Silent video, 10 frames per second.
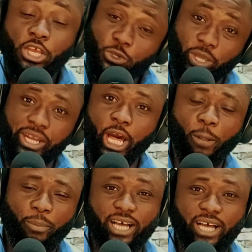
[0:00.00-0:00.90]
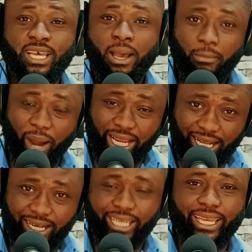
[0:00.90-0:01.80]
You can help us by
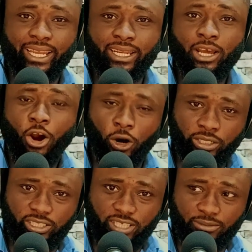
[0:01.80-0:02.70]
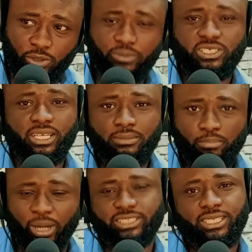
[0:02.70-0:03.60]
clicking on the subscription
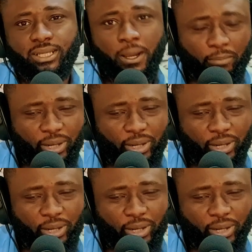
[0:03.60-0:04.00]
button.